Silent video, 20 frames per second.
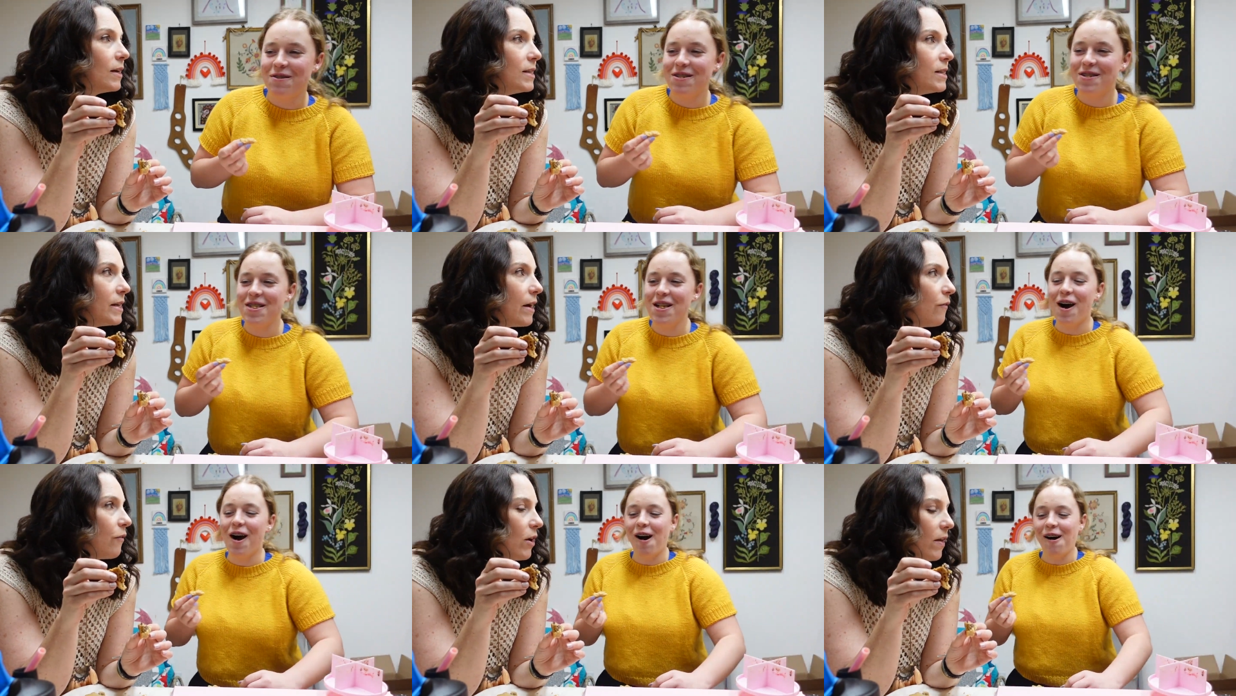
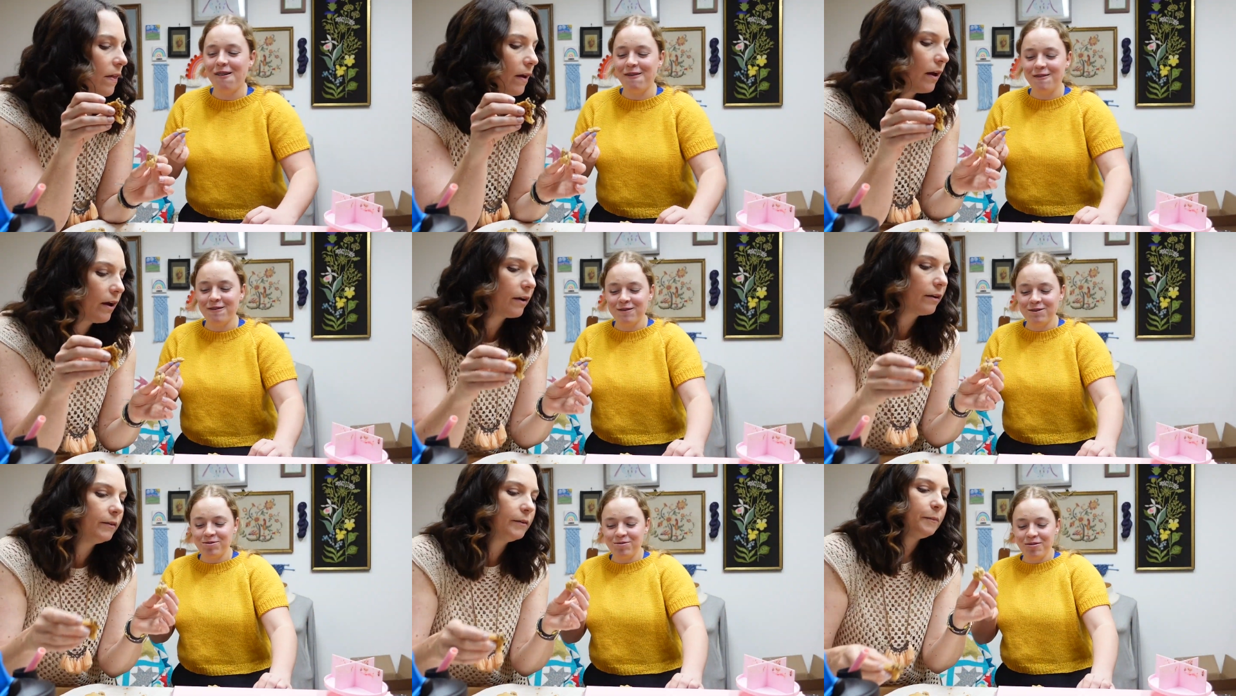
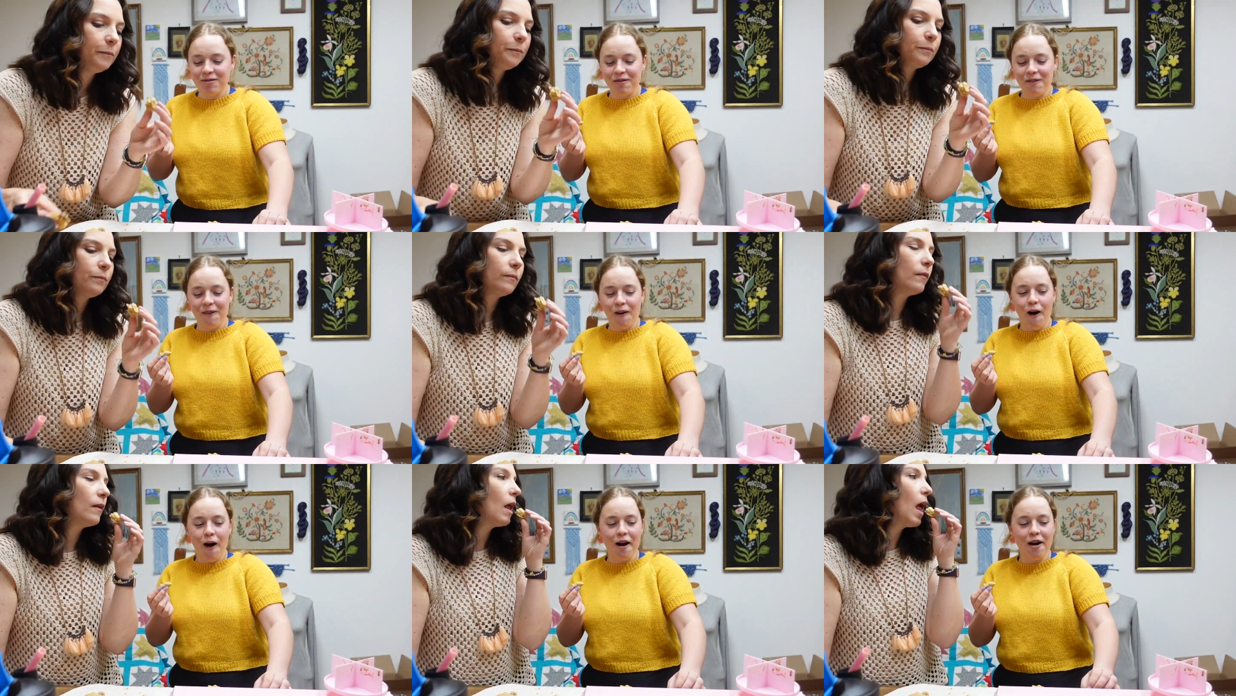
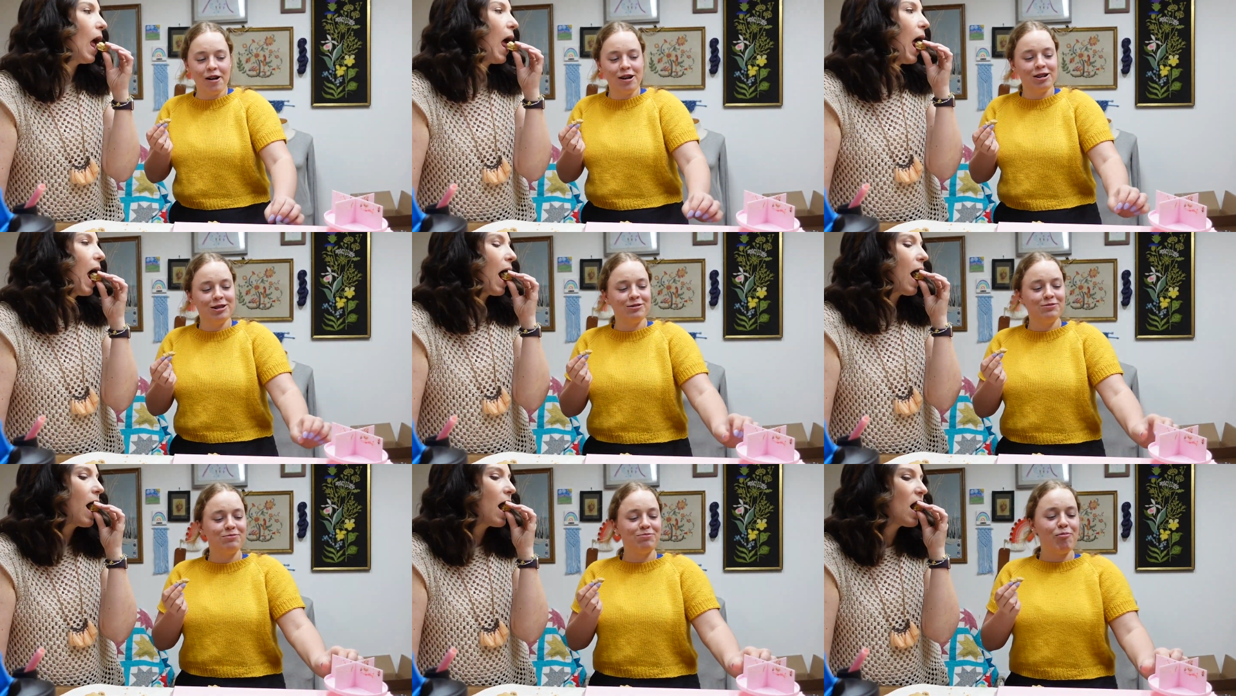Speaker 1: It's
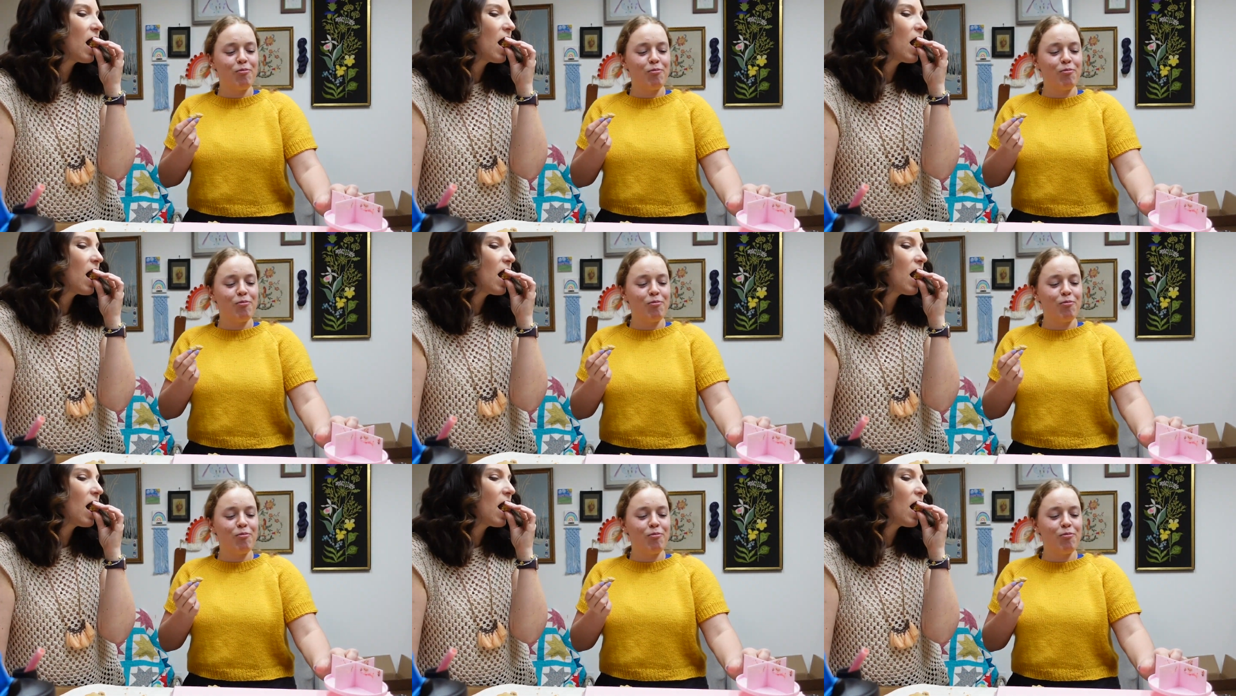everything.